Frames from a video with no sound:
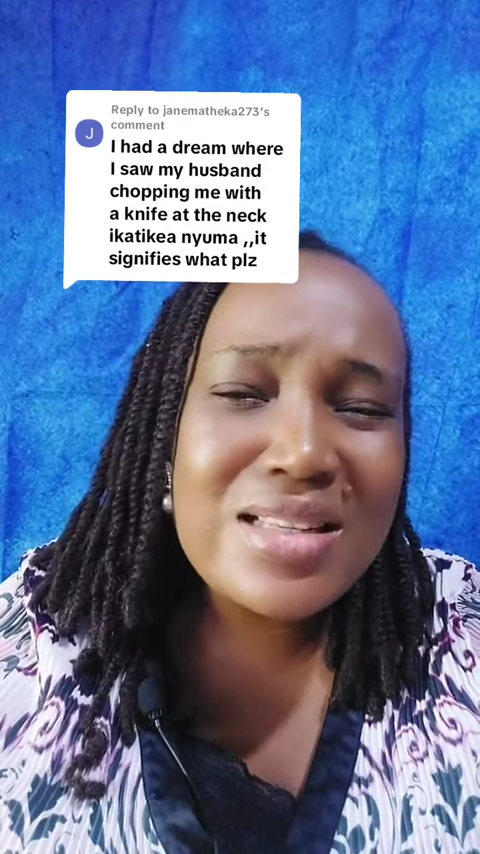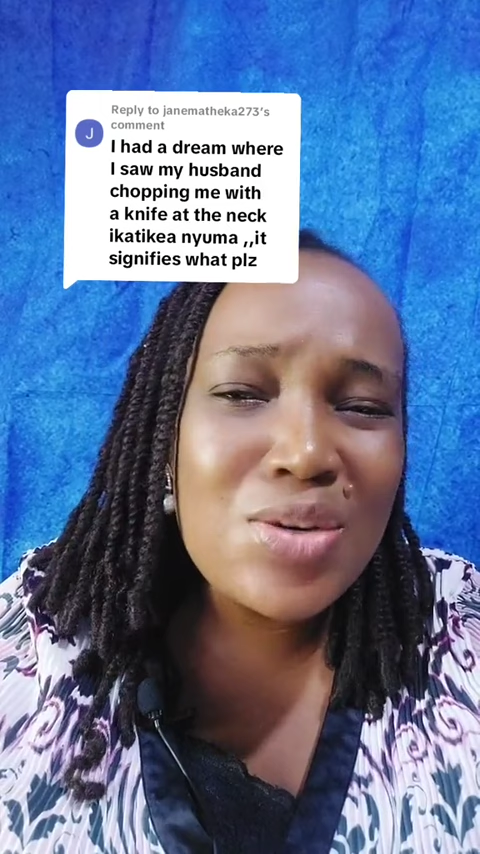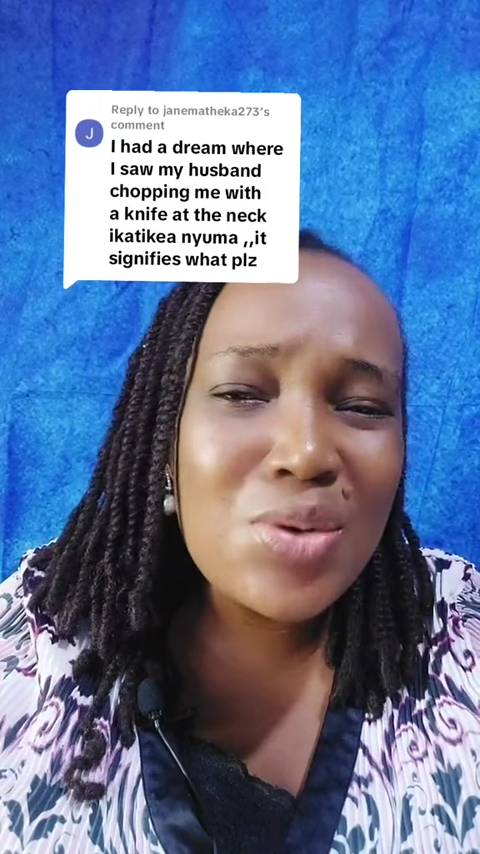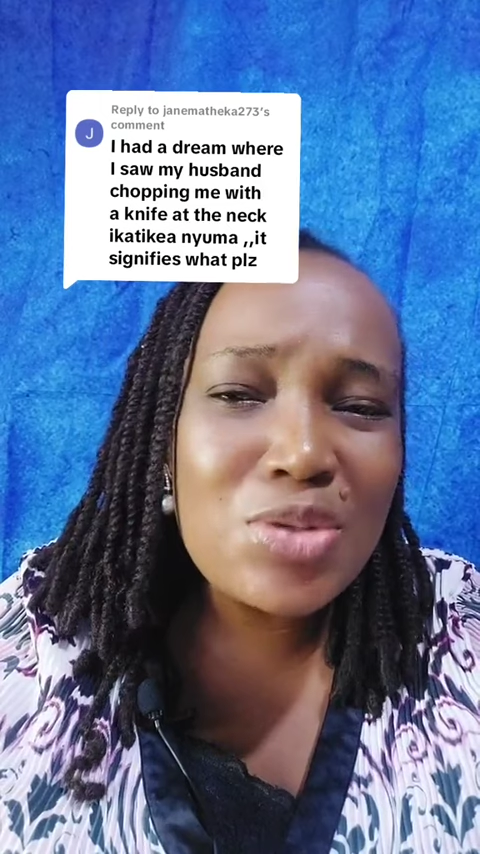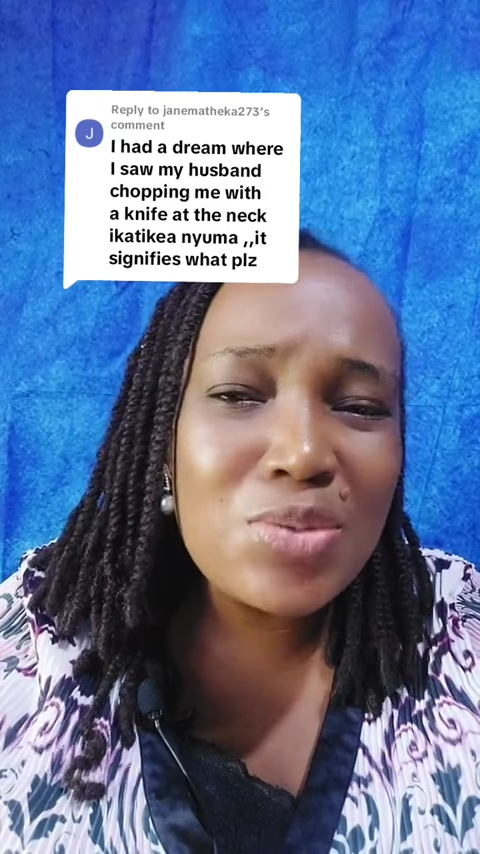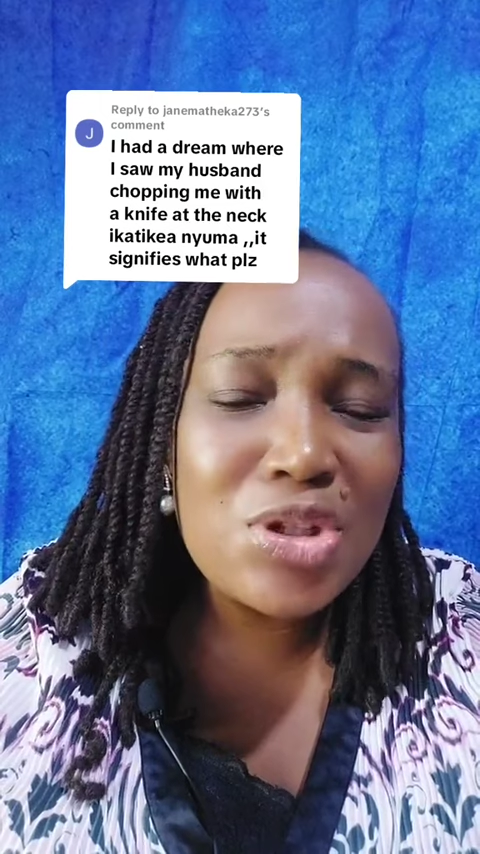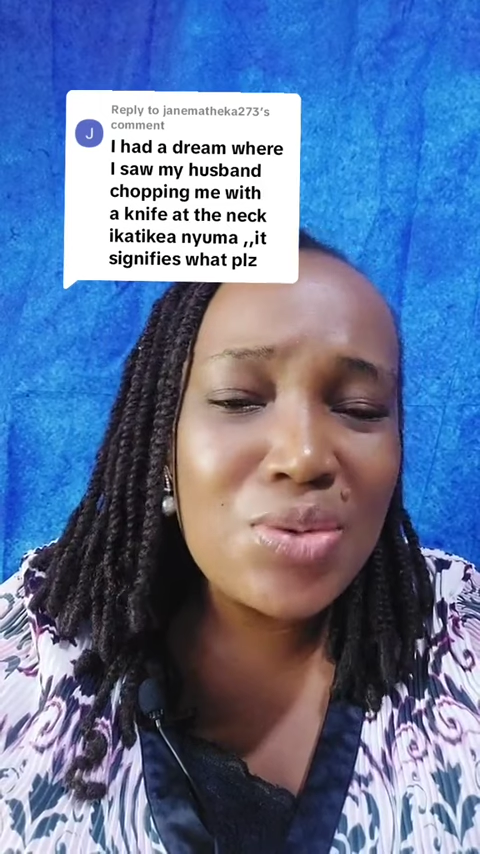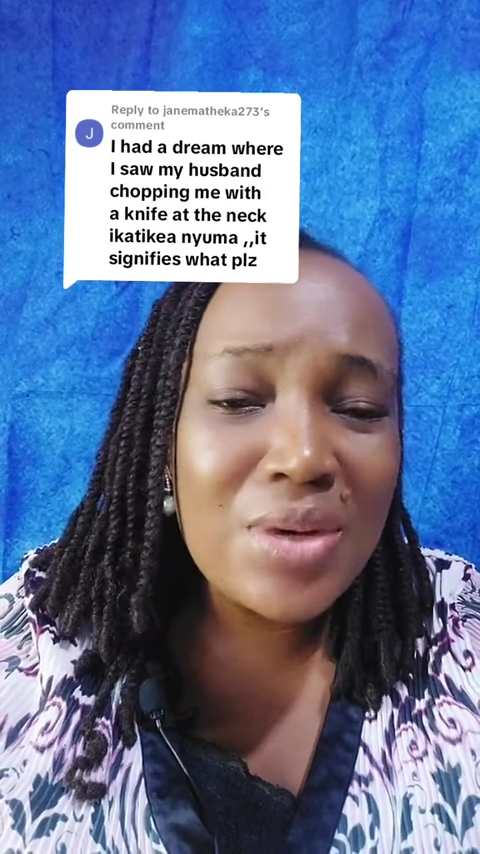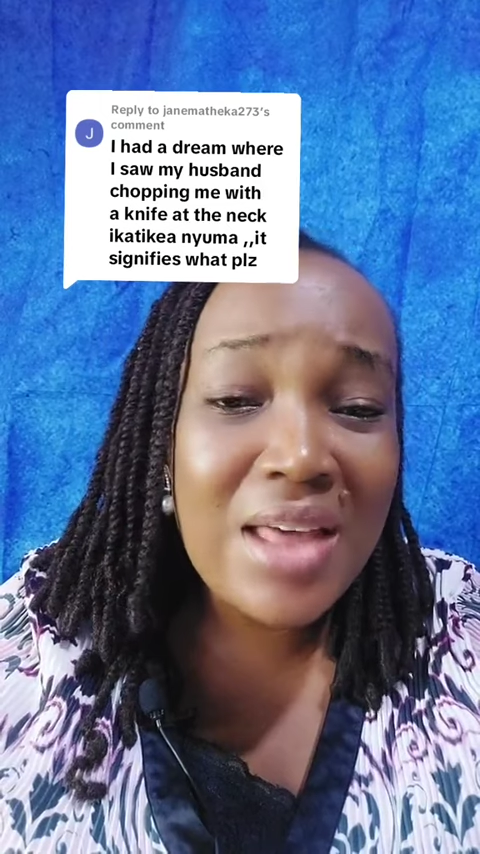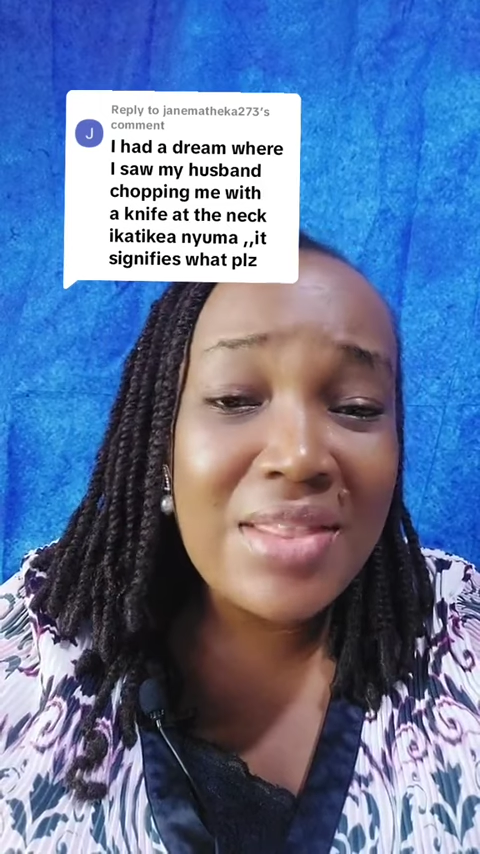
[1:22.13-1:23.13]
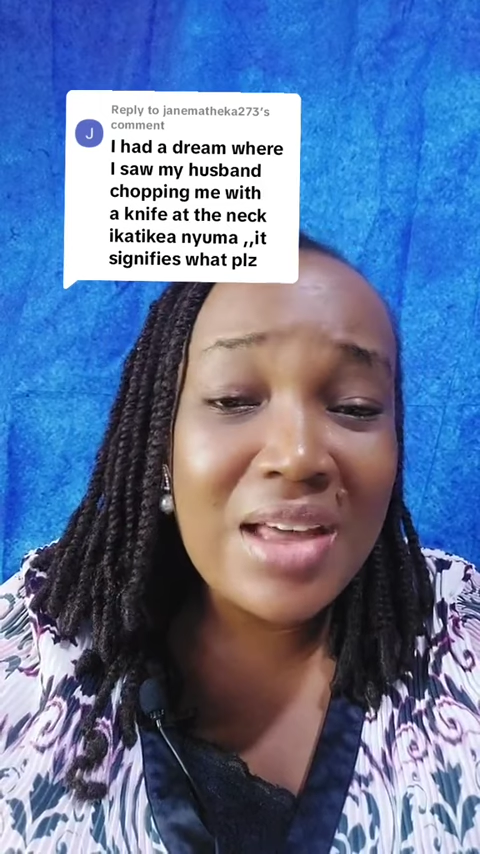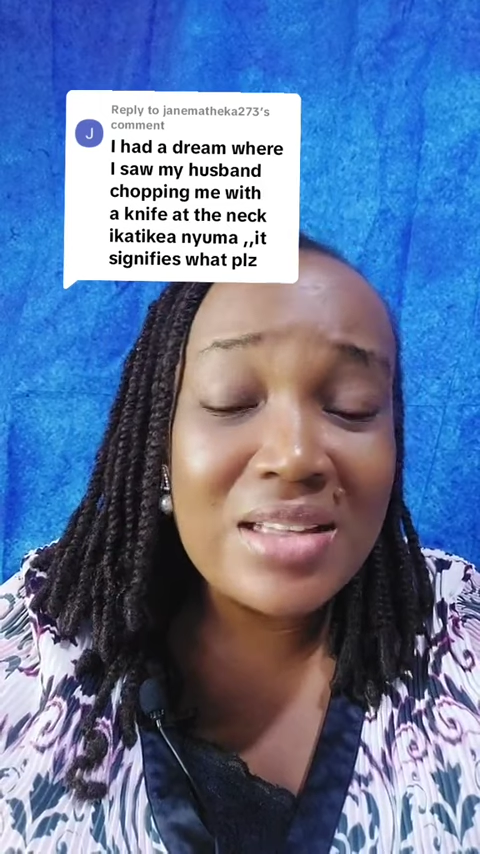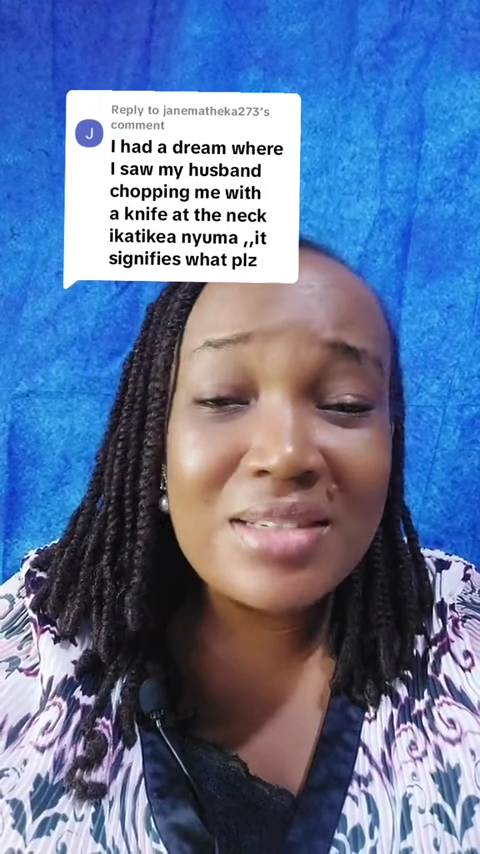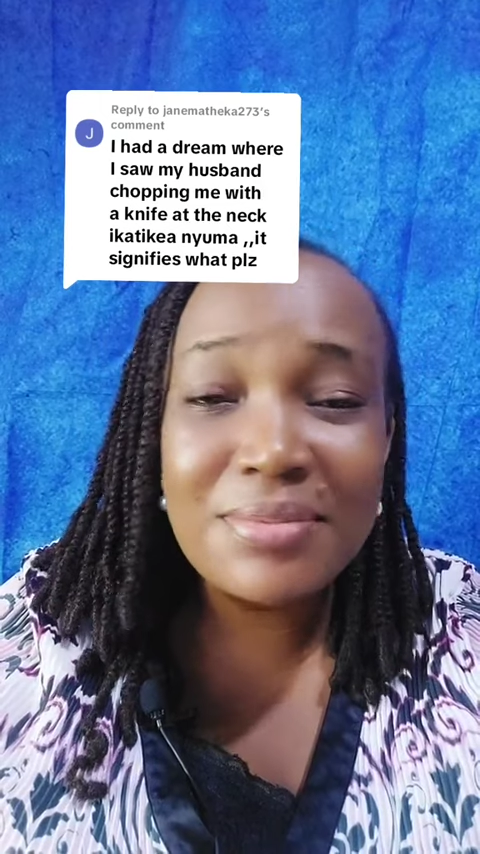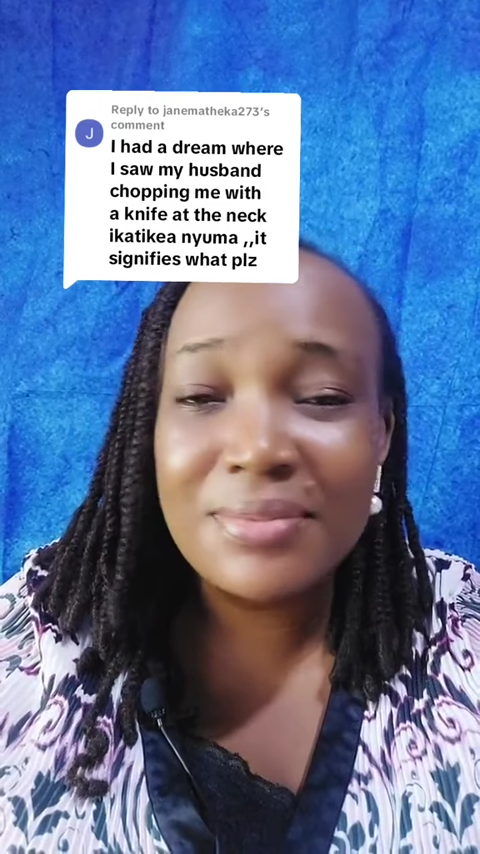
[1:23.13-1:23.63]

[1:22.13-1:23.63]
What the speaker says: a serious betrayal that